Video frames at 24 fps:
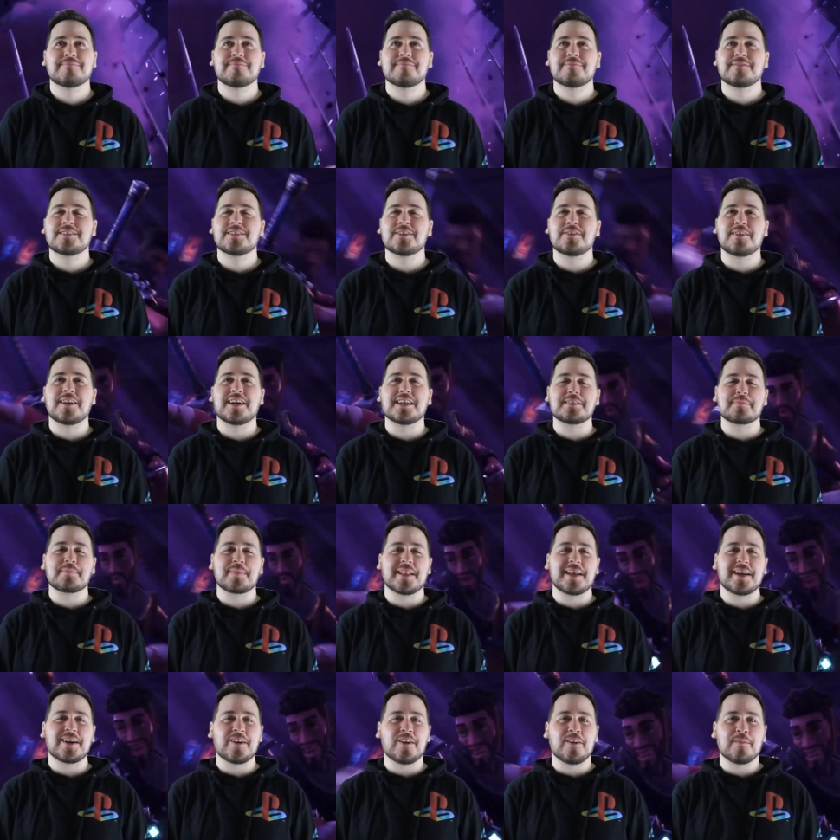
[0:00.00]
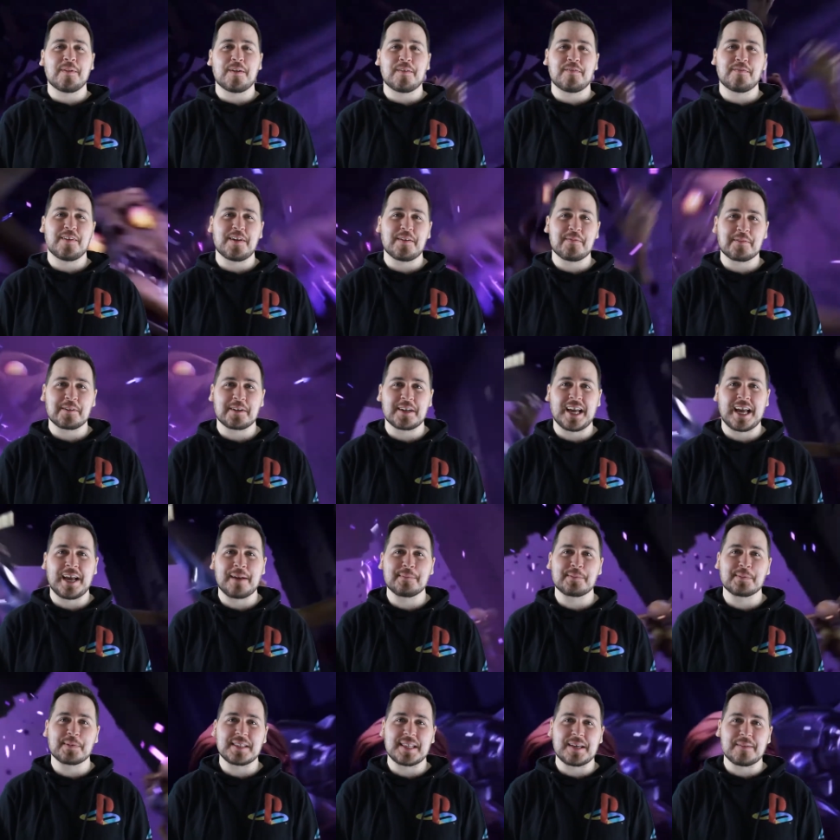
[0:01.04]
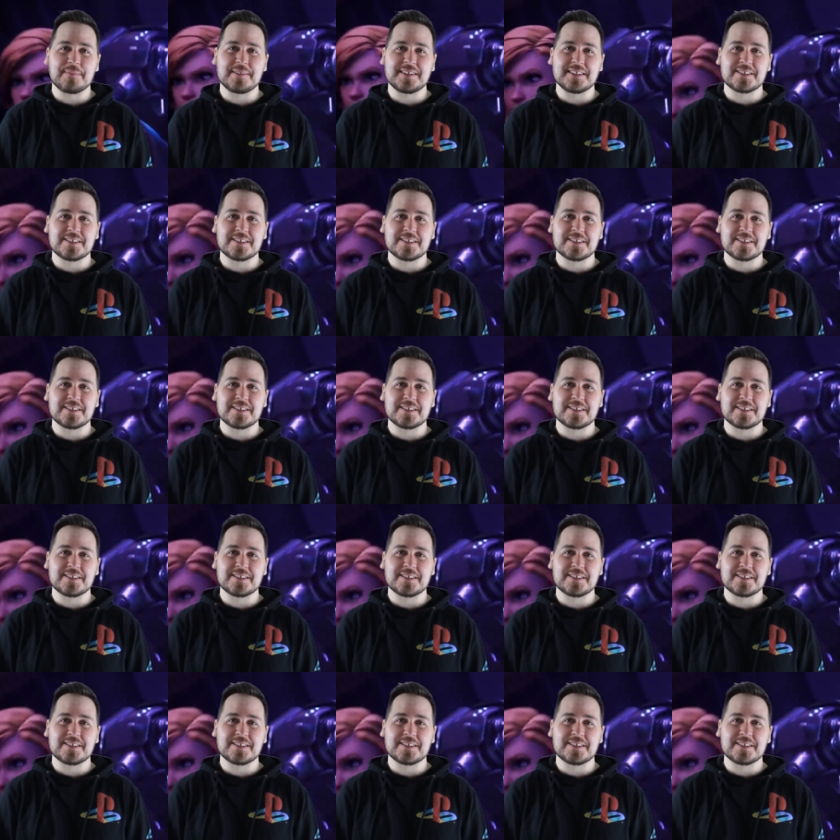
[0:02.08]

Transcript: So nice playing all my favorite games with empty